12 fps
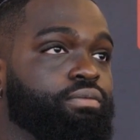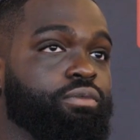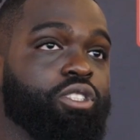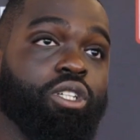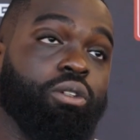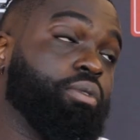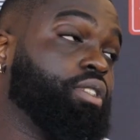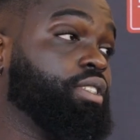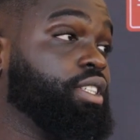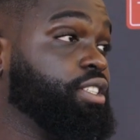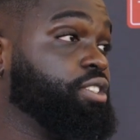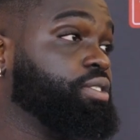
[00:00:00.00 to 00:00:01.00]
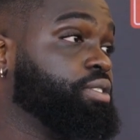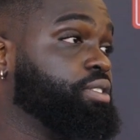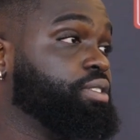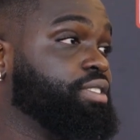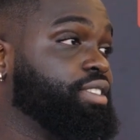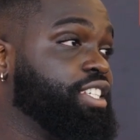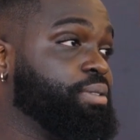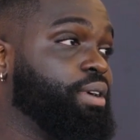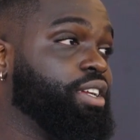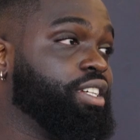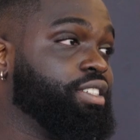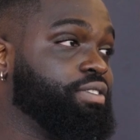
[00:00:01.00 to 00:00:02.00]
So, yes, that's
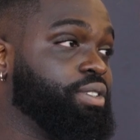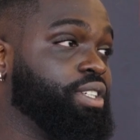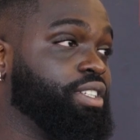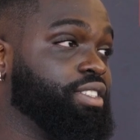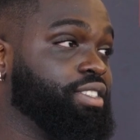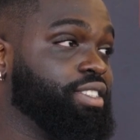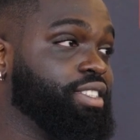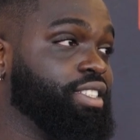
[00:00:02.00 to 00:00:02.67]
about it.